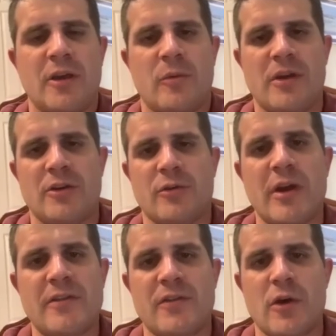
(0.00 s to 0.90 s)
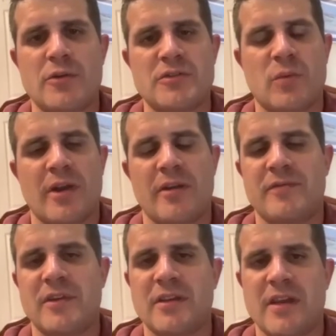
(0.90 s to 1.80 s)
We integrate those
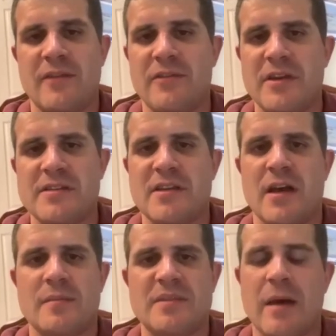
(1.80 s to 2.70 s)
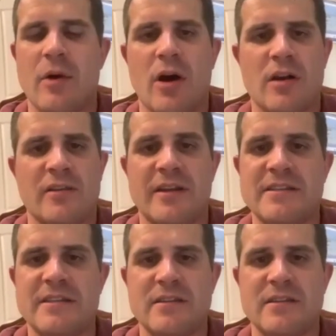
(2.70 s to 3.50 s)
with the Navy's um, Tomahawk land,